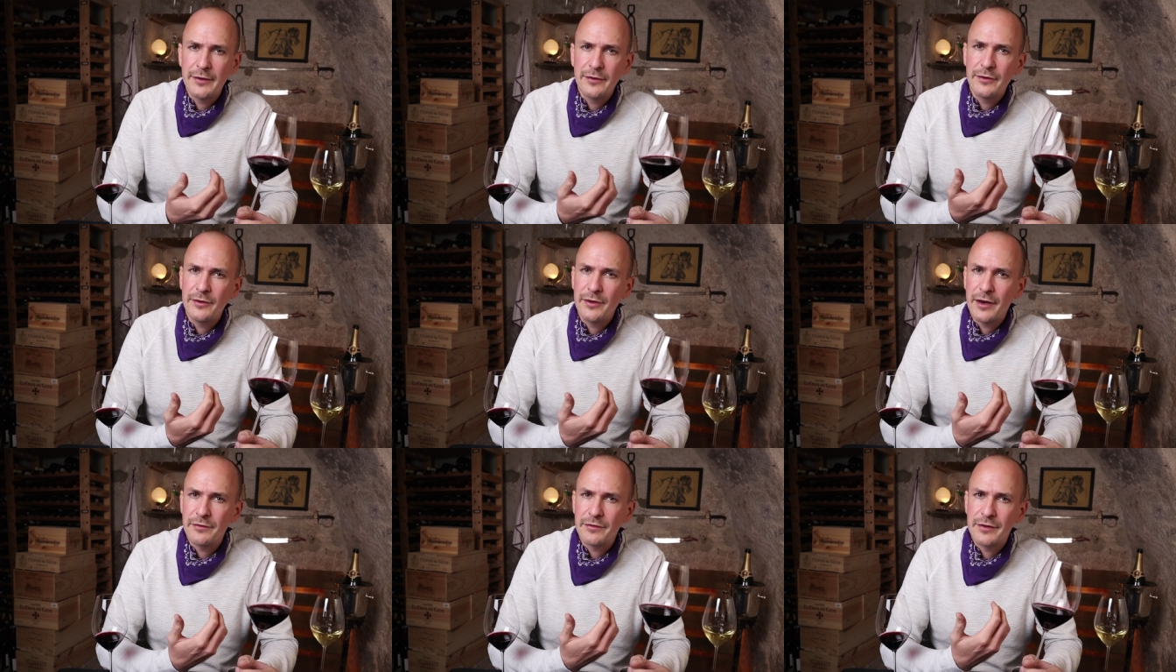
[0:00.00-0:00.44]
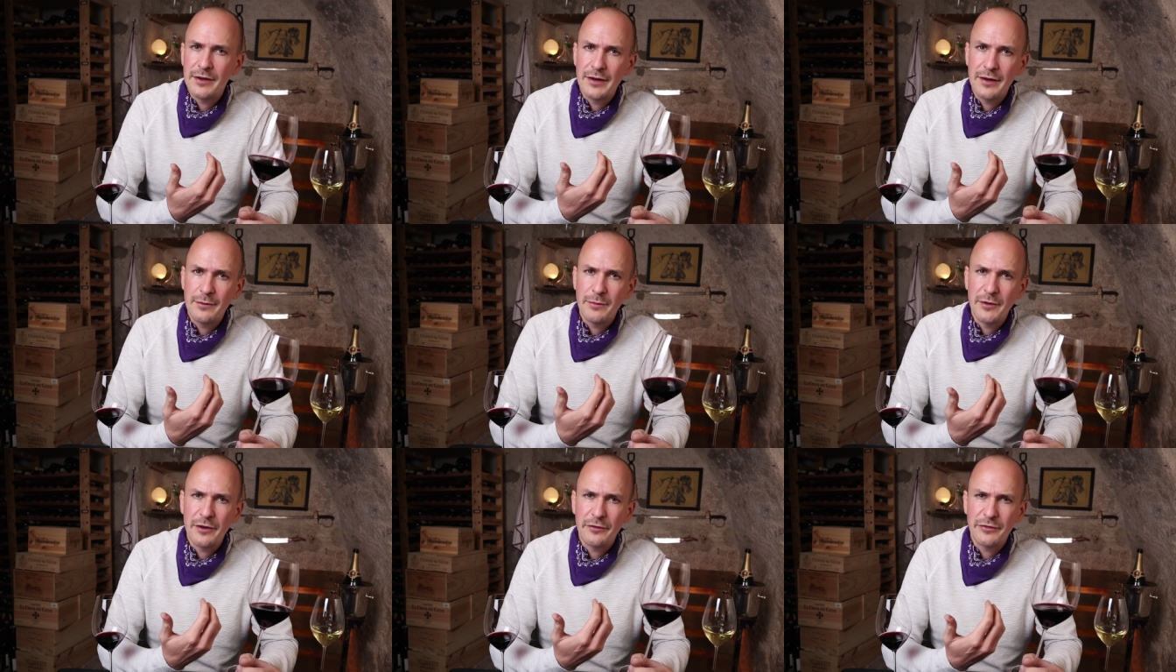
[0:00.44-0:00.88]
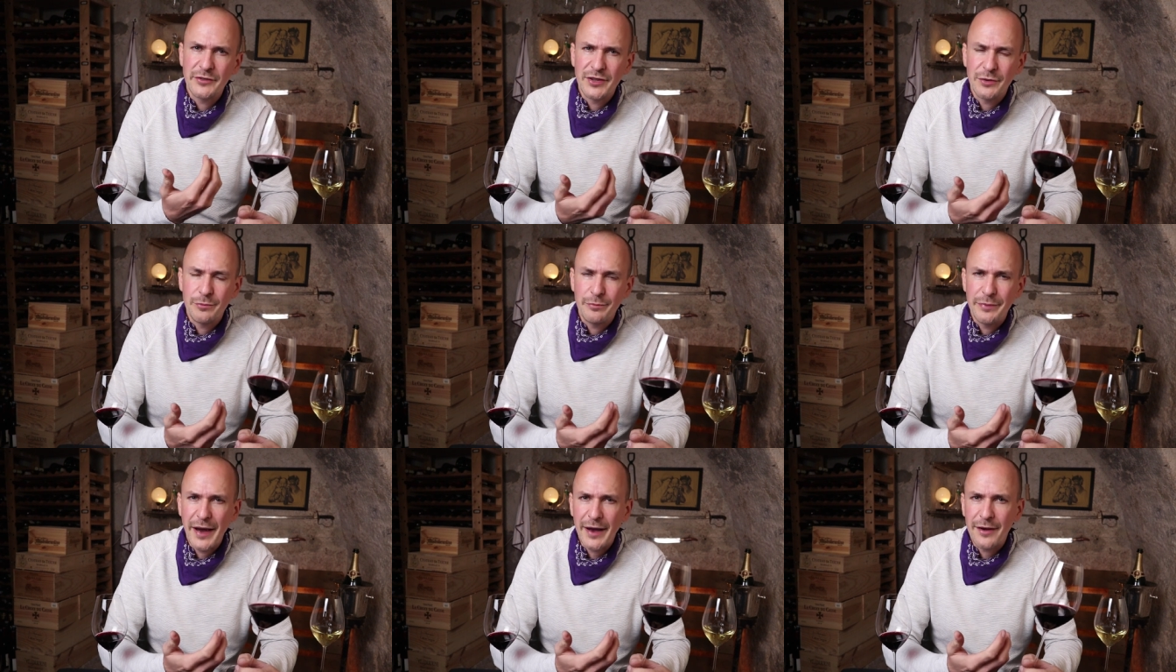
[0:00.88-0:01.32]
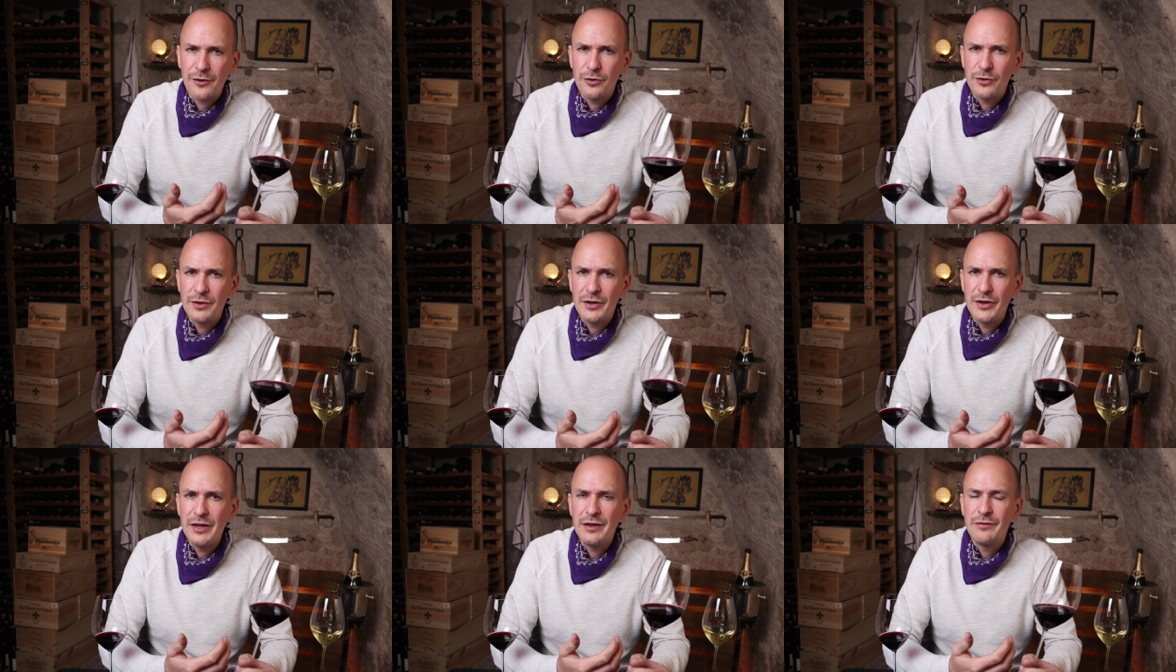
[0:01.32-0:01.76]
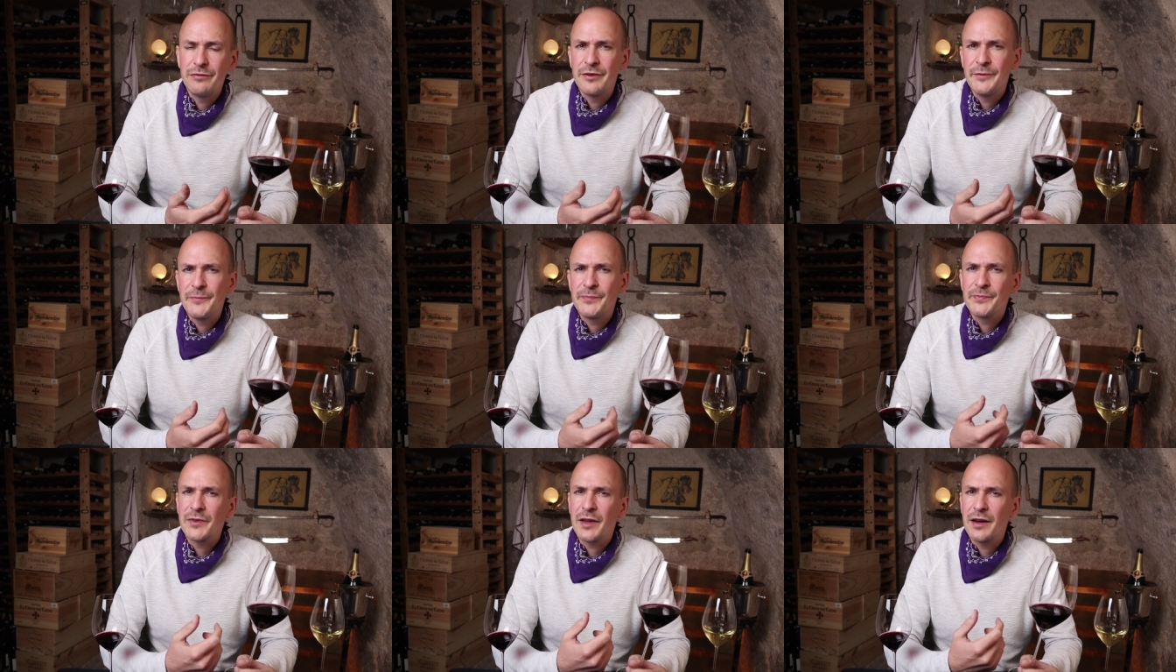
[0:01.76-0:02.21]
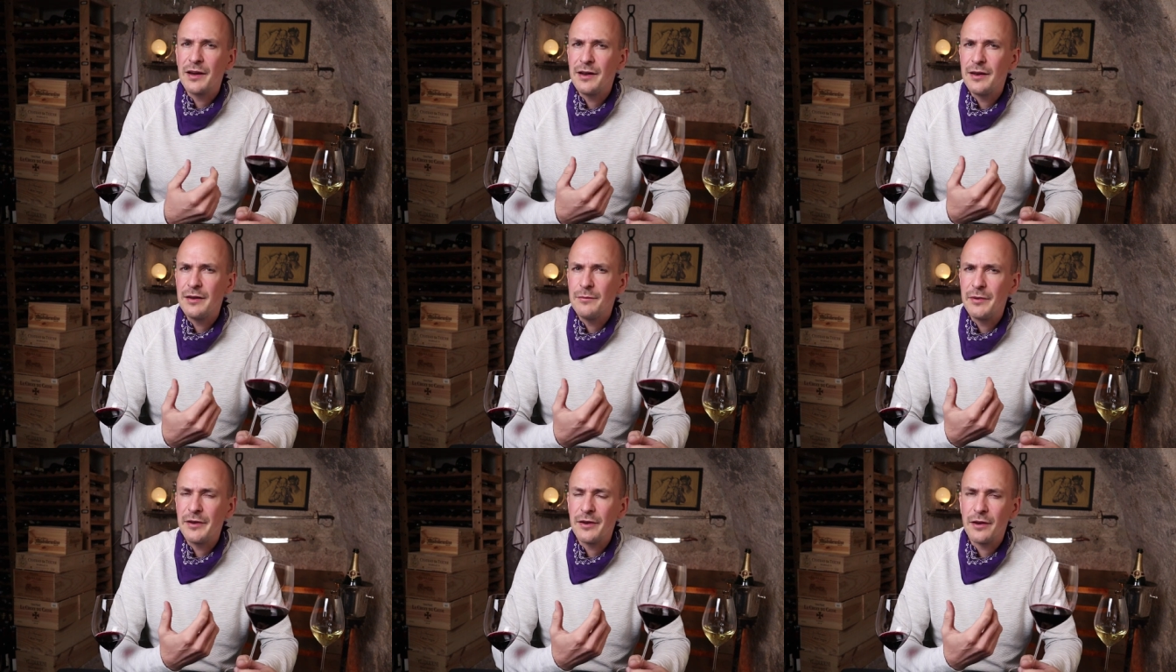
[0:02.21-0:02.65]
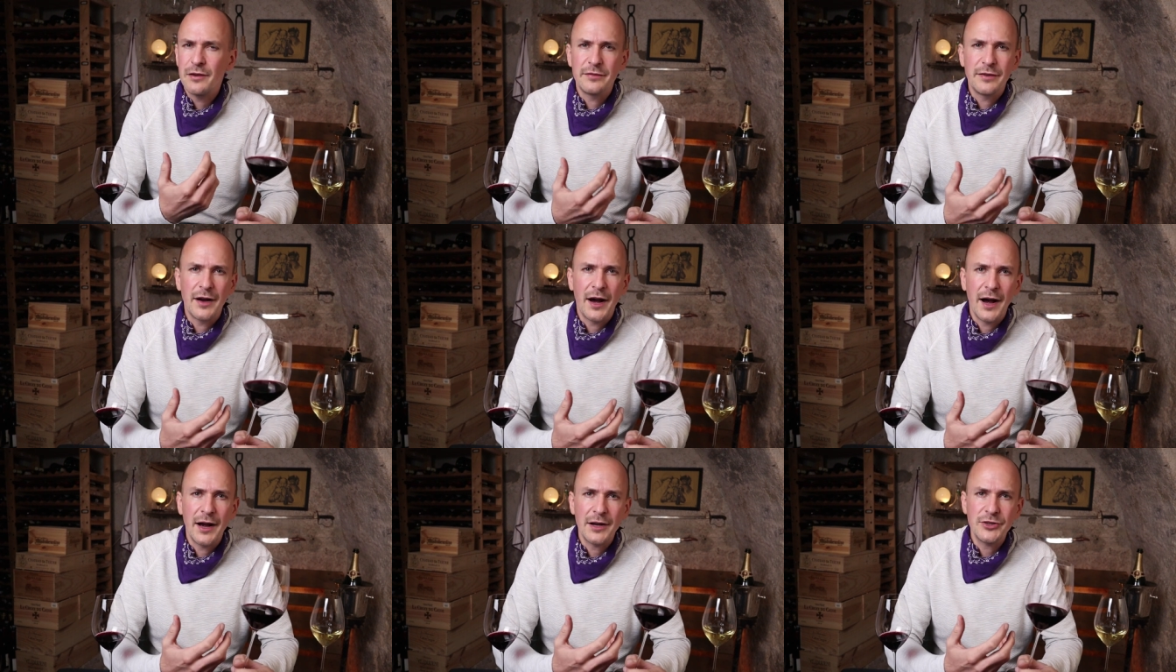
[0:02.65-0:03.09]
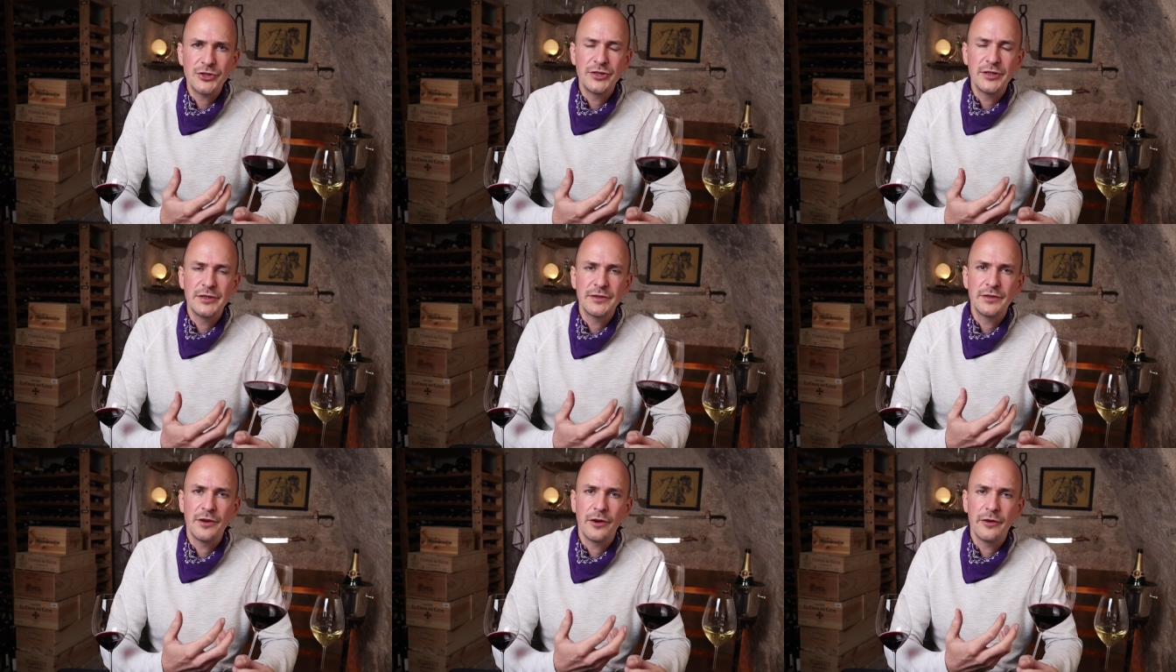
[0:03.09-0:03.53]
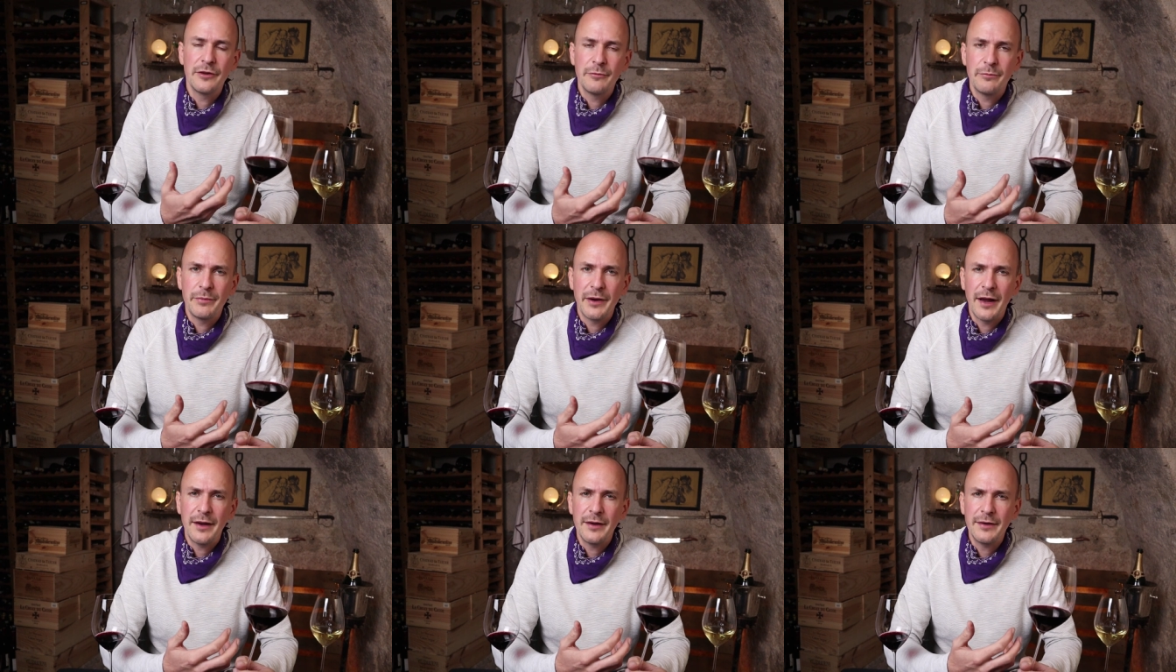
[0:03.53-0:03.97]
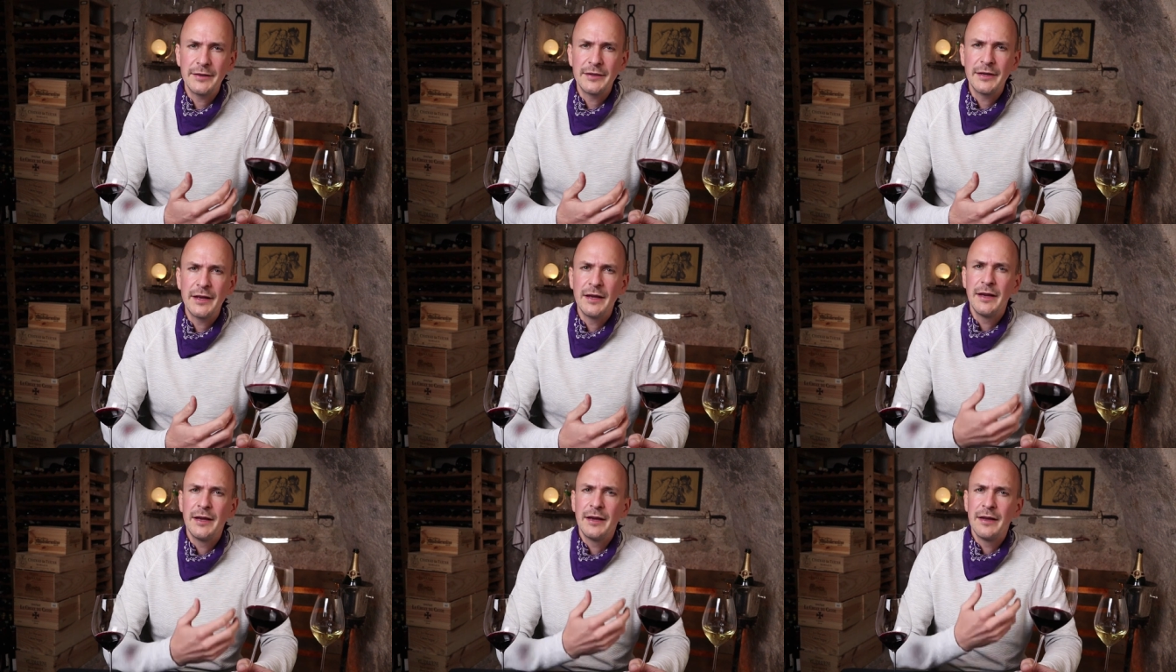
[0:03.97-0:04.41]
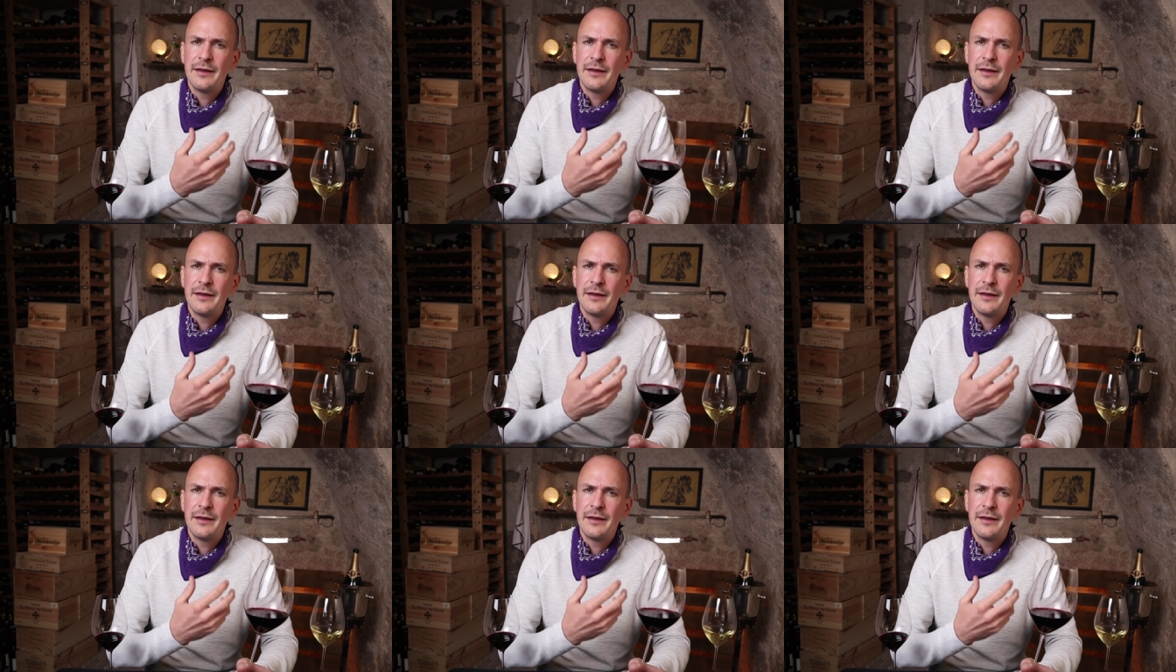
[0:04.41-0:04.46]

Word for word: You have a little bit of tobacco leaf, a little bit of harshness on the palate.